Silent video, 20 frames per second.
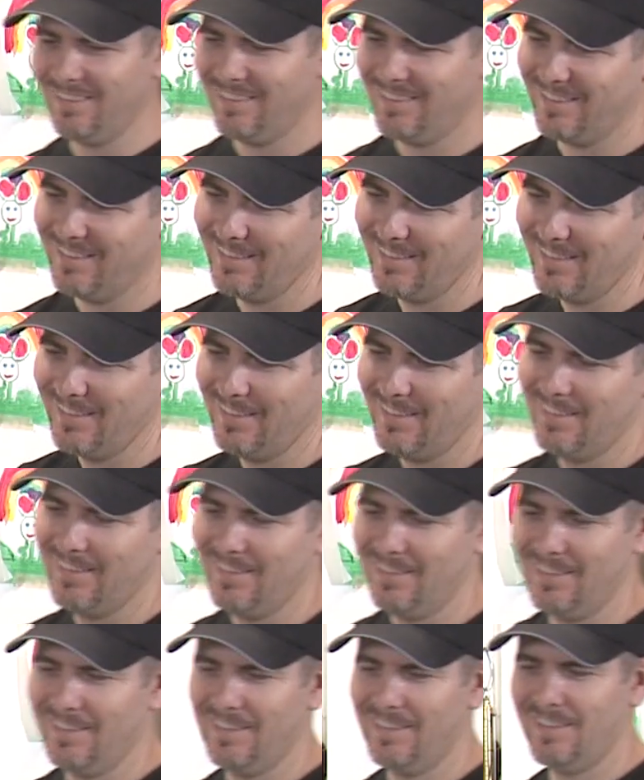
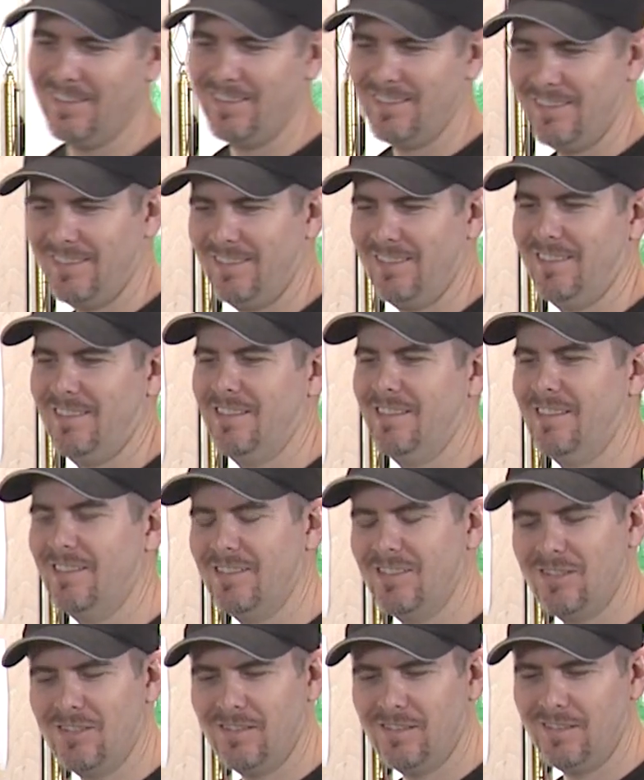
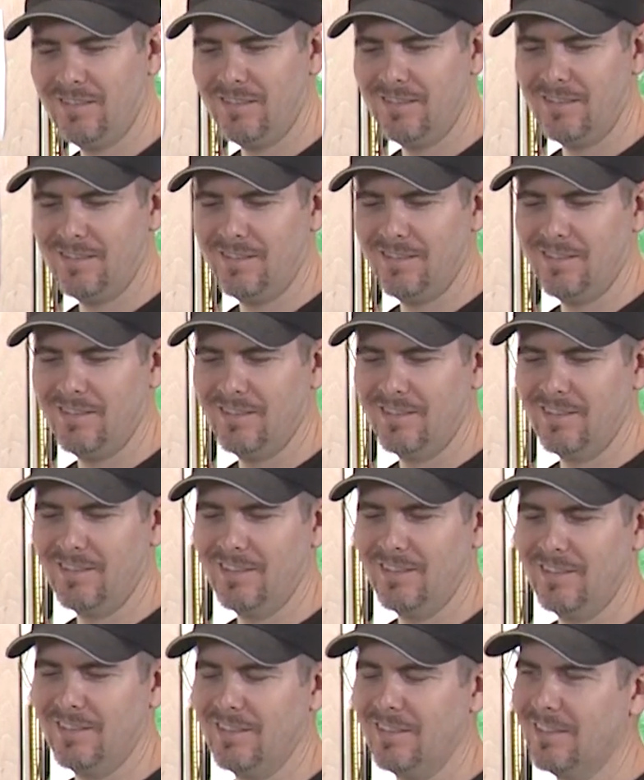
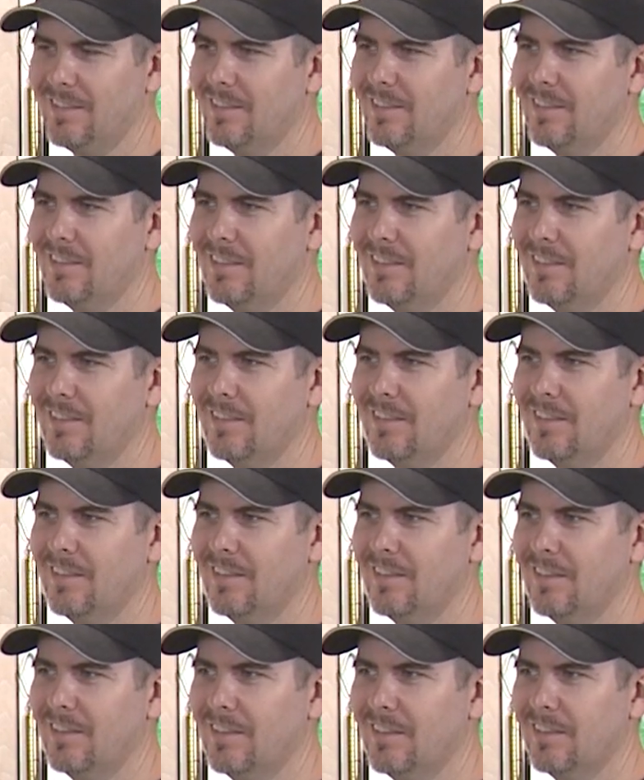
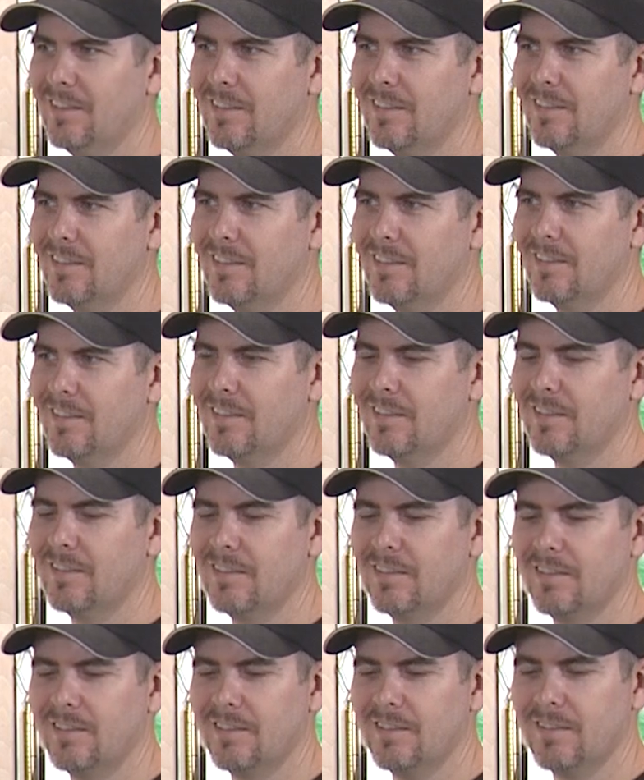
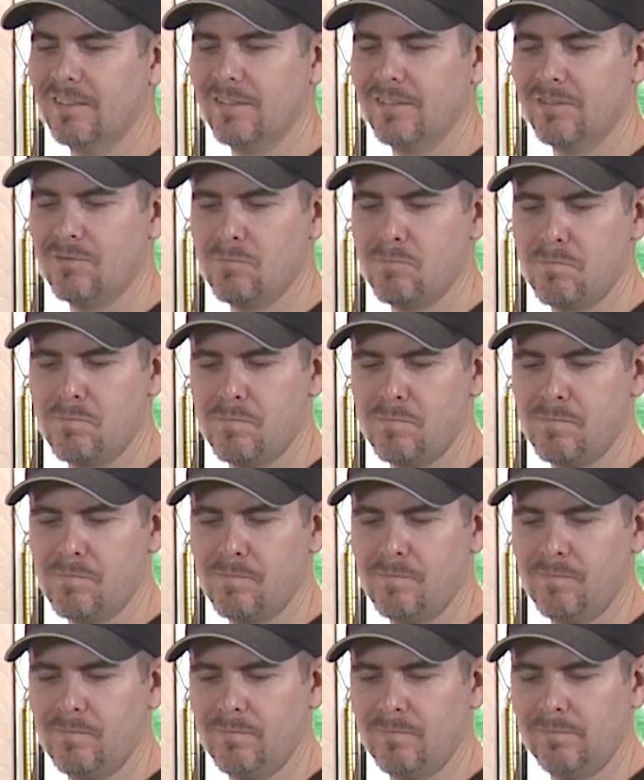
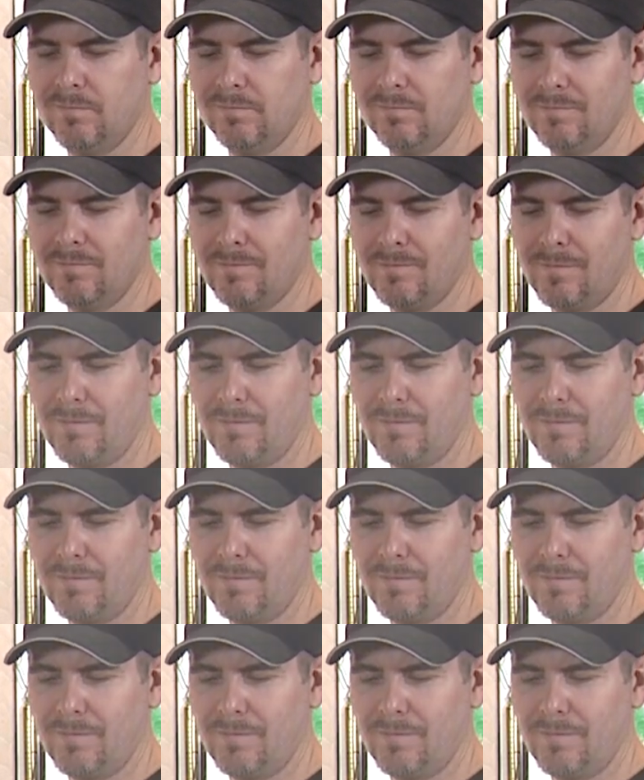No words are spoken by the person on screen.